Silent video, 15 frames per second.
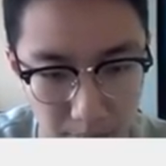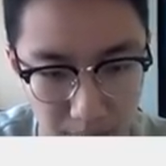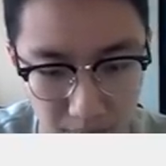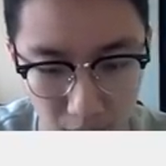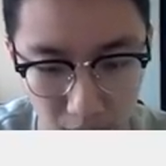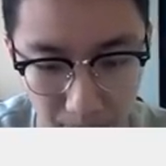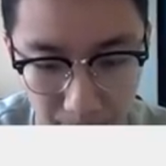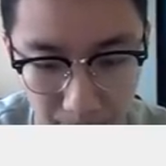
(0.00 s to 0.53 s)

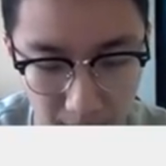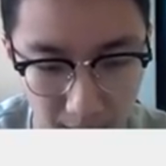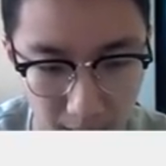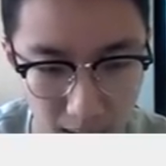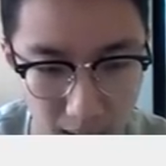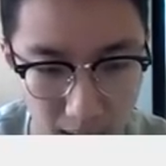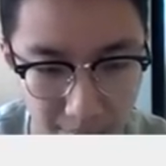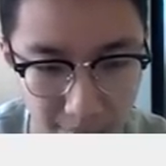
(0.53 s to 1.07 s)
so
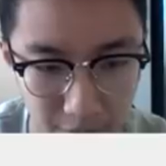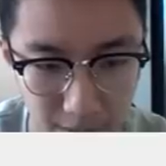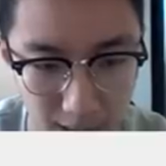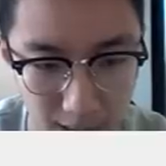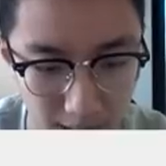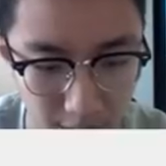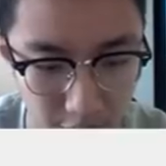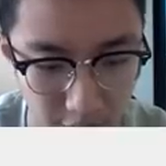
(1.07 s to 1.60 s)
after
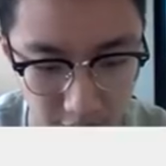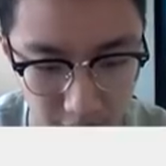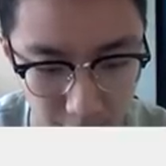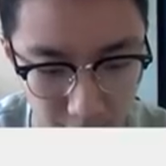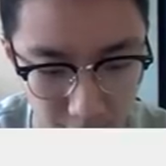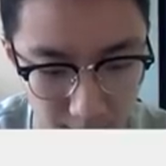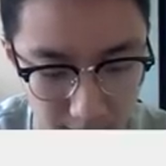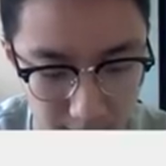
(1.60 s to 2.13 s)
that, I usually do
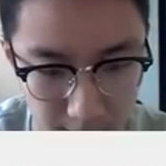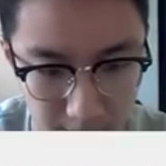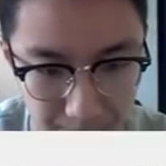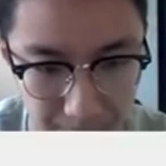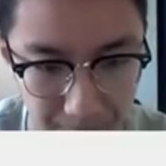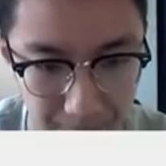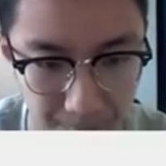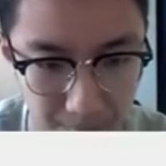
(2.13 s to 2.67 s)
this.
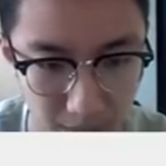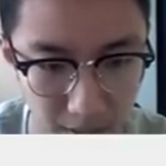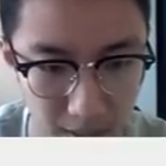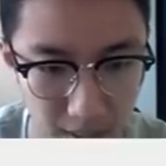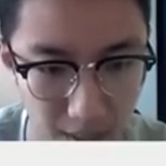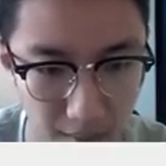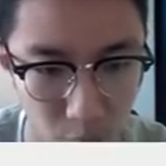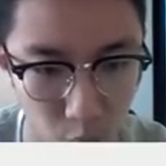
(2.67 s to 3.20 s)
And
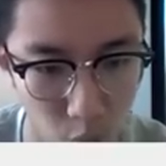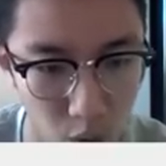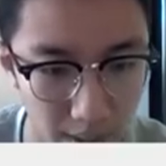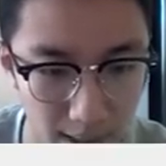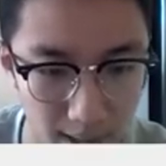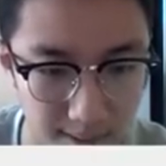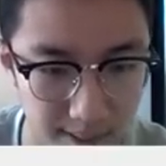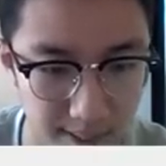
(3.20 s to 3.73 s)
you have one
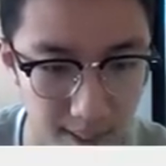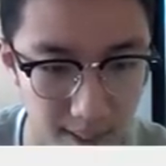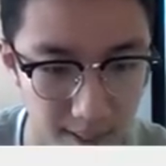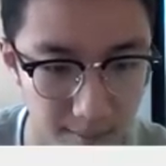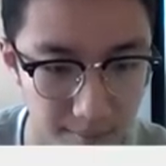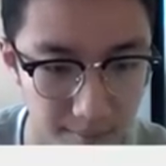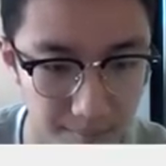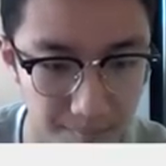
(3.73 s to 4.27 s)
ad set.